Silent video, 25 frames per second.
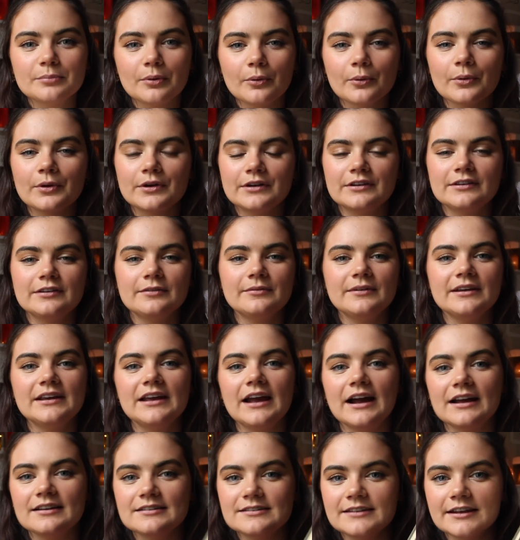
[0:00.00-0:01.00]
important to me
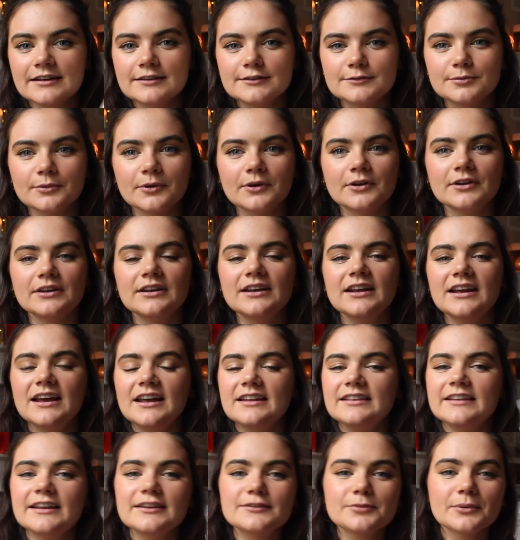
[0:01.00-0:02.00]
as this one.
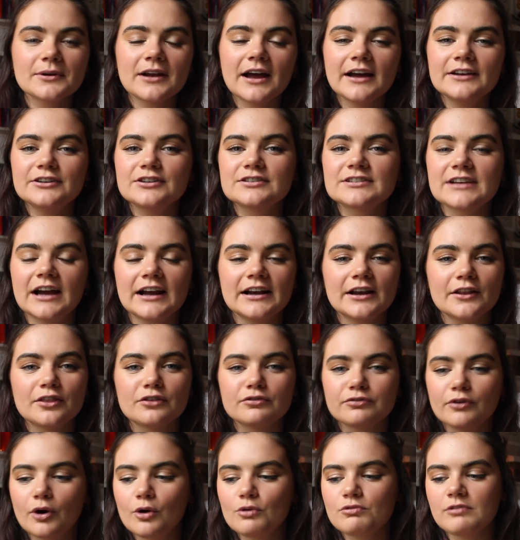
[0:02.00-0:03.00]
This one I just kind of
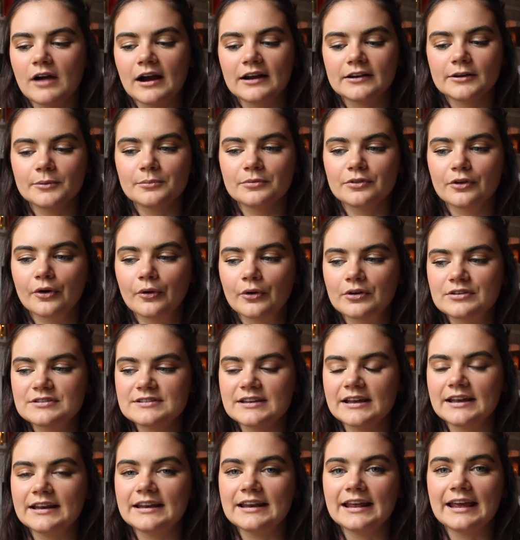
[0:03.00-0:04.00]
throw random thoughts
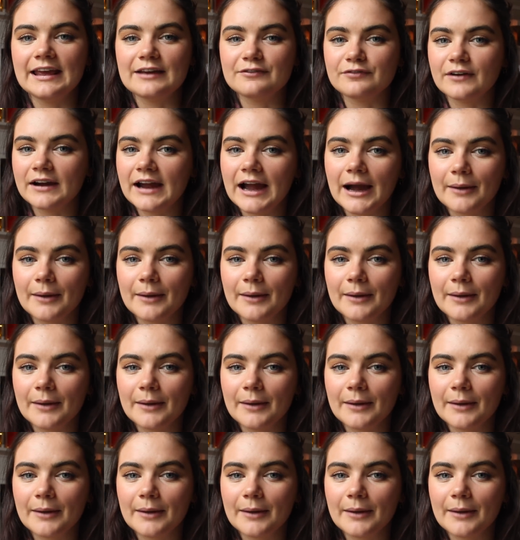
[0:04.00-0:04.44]
in if I